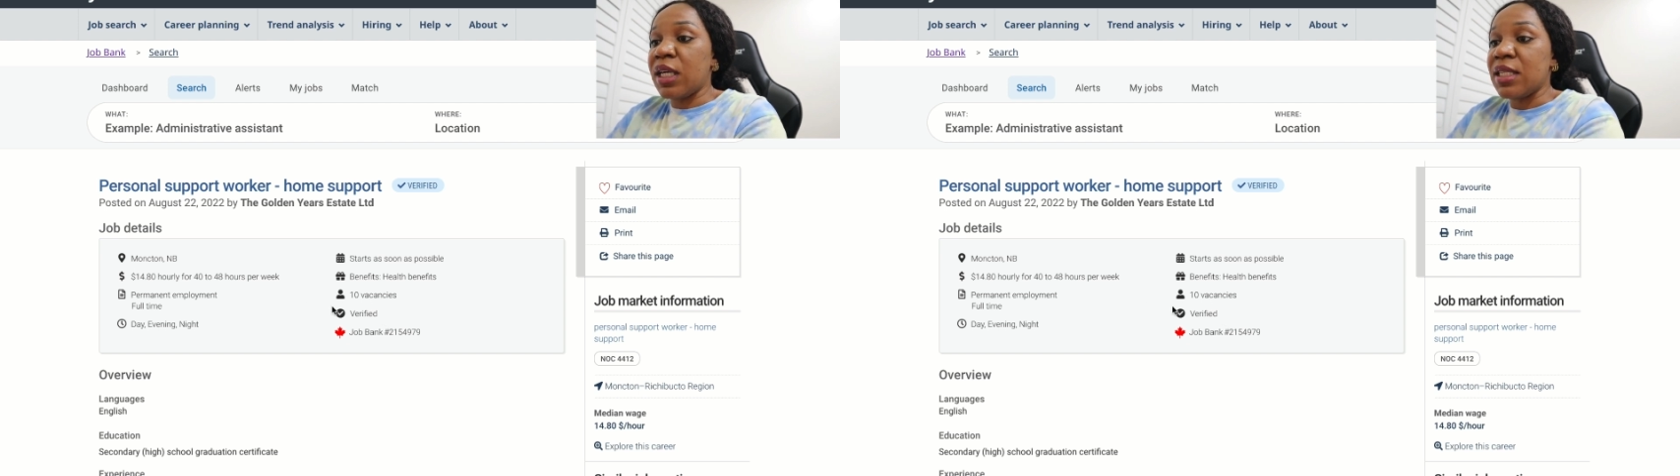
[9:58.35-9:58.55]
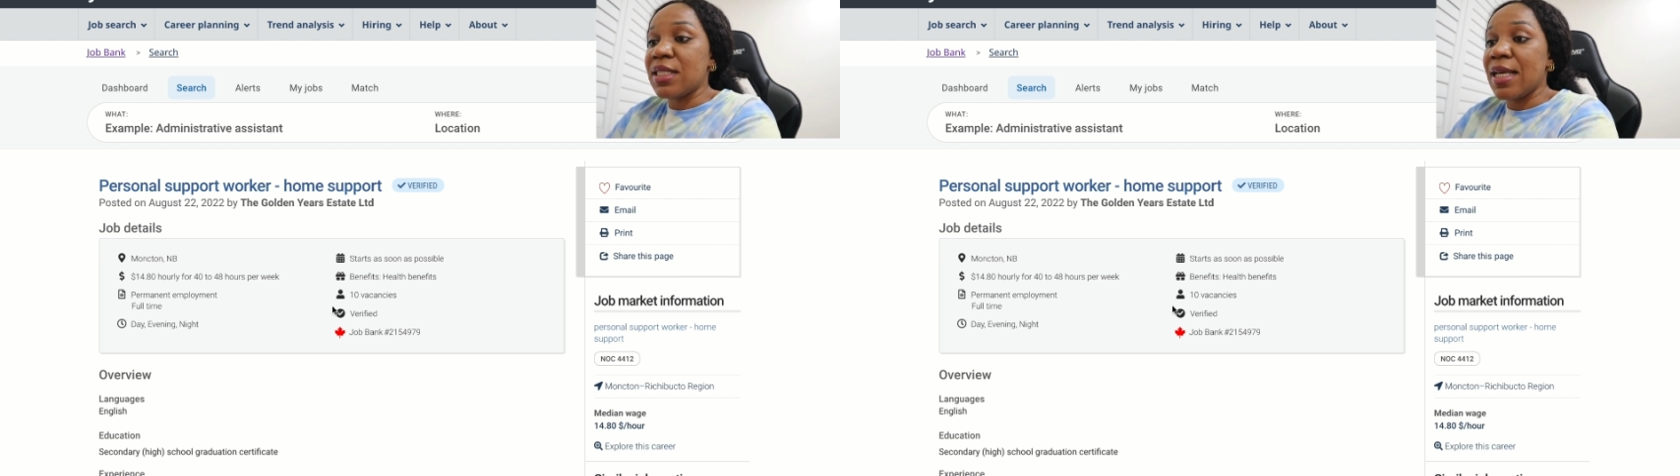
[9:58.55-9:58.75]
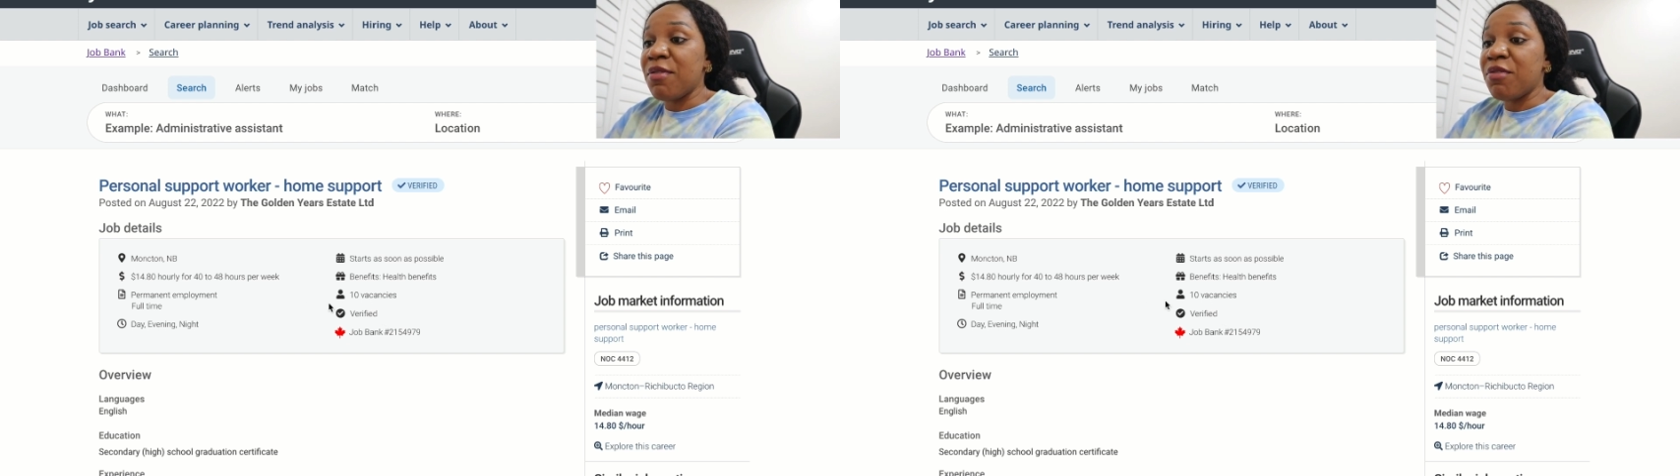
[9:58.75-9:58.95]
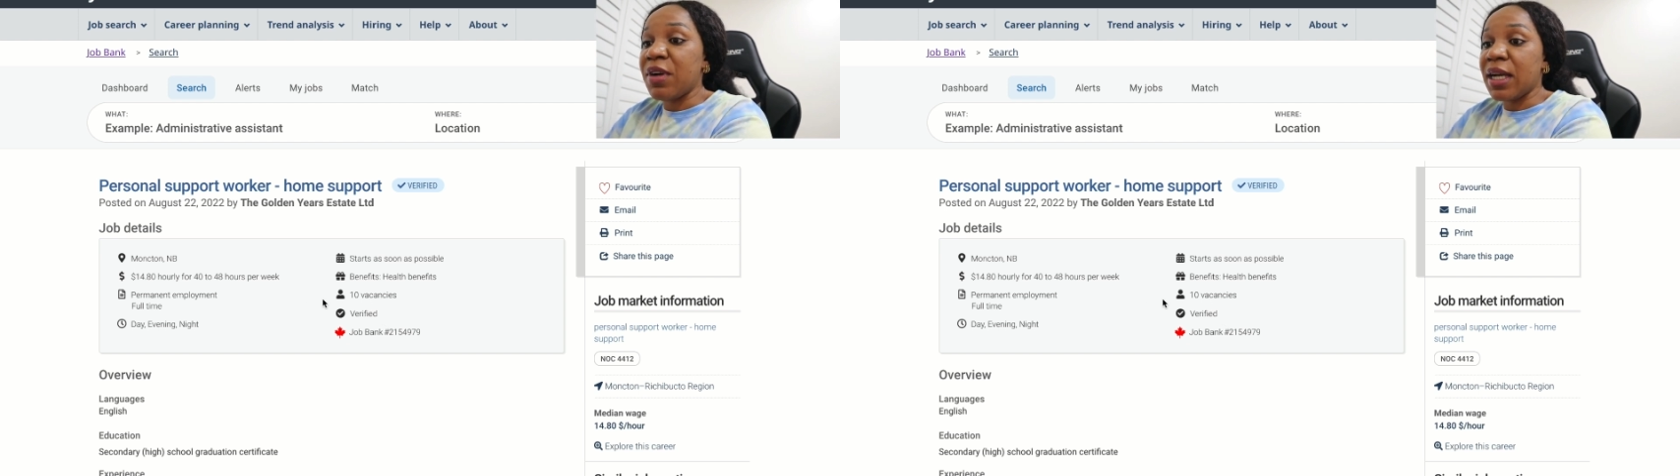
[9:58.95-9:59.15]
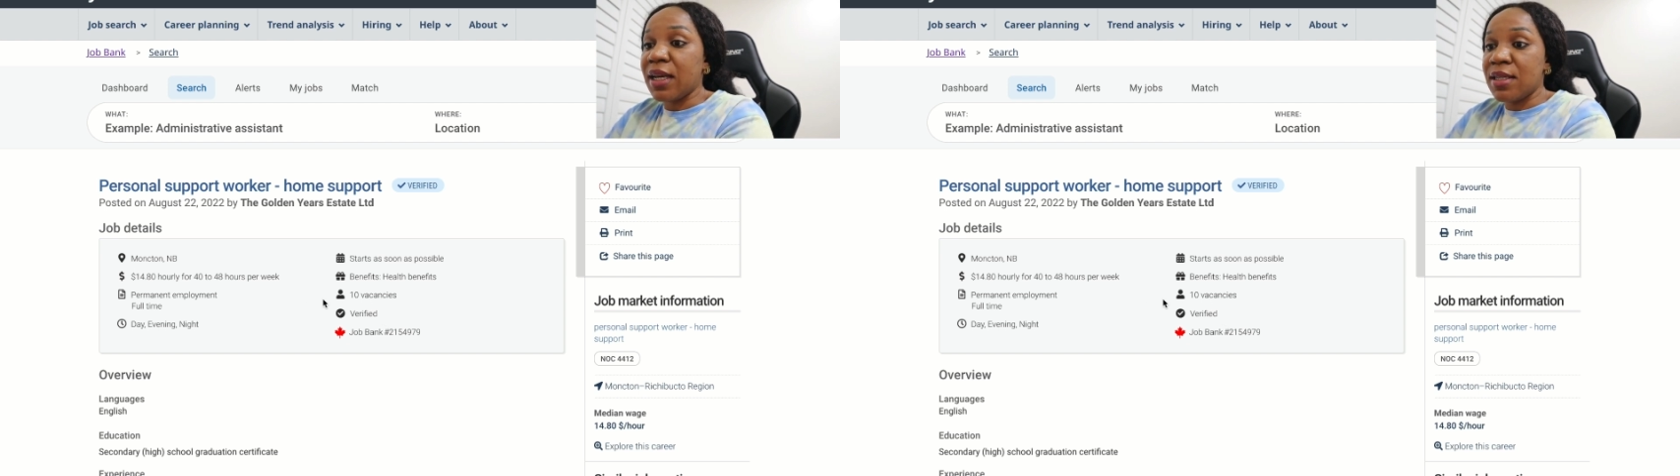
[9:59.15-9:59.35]
is 10
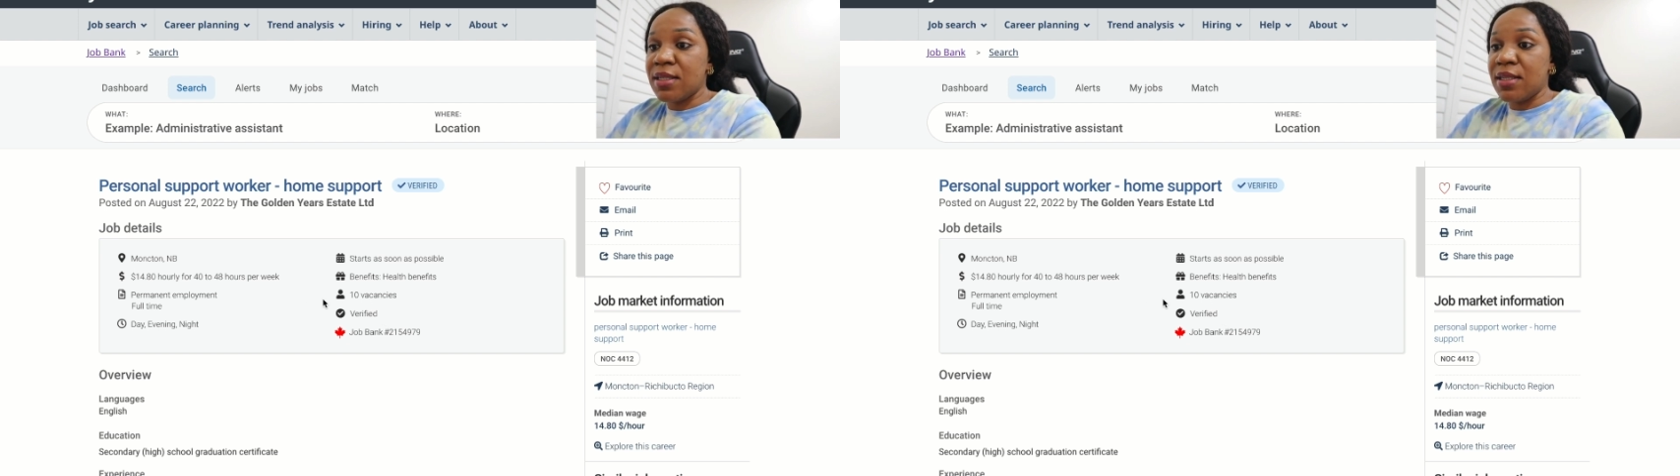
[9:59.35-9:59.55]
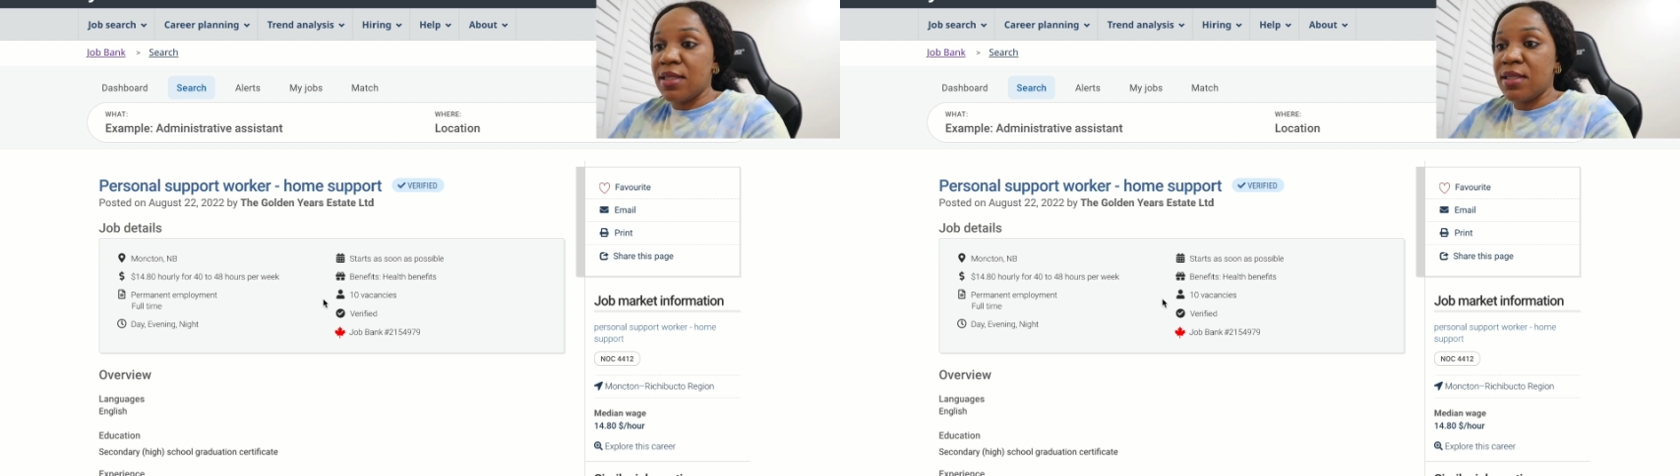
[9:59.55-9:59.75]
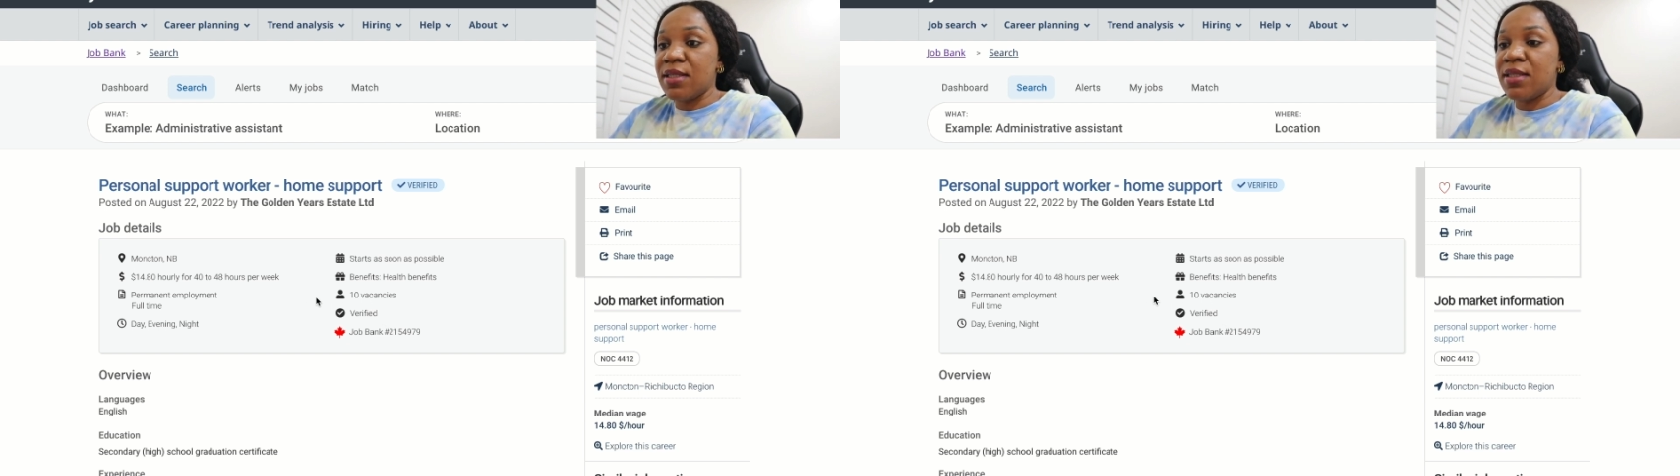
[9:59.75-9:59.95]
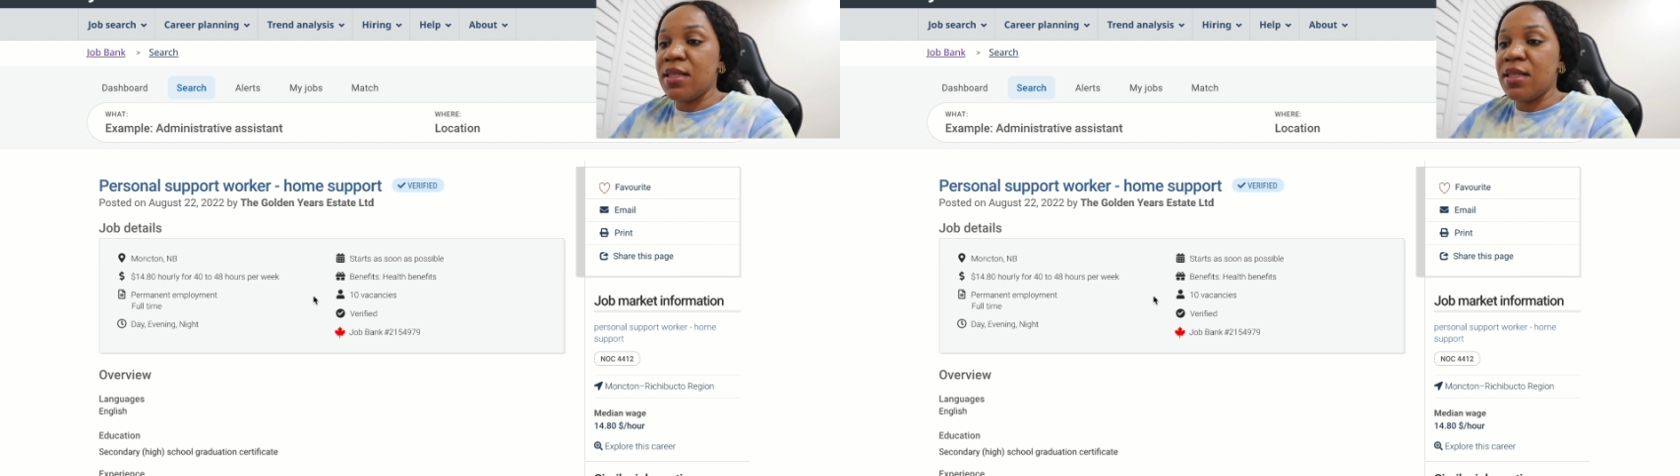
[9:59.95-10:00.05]
vacancies.